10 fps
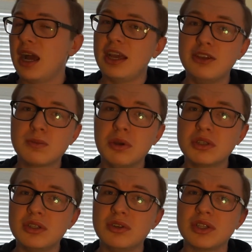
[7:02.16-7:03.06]
I use
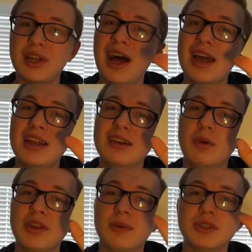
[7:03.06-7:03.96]
Post-it notes a lot,
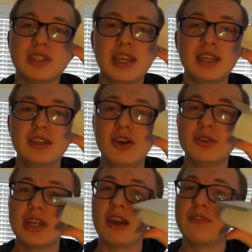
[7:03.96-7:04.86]
whether I'm just taking
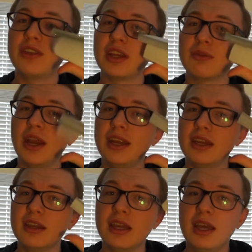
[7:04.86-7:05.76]
notes and I don't feel like
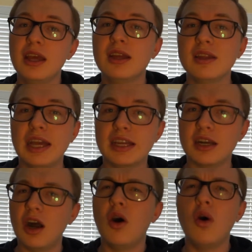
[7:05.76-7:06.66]
writing like
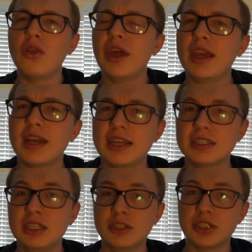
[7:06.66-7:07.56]
a whole thing. I
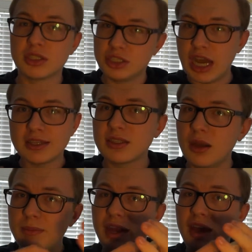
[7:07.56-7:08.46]
just need to just jot
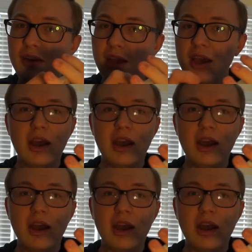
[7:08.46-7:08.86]
something down.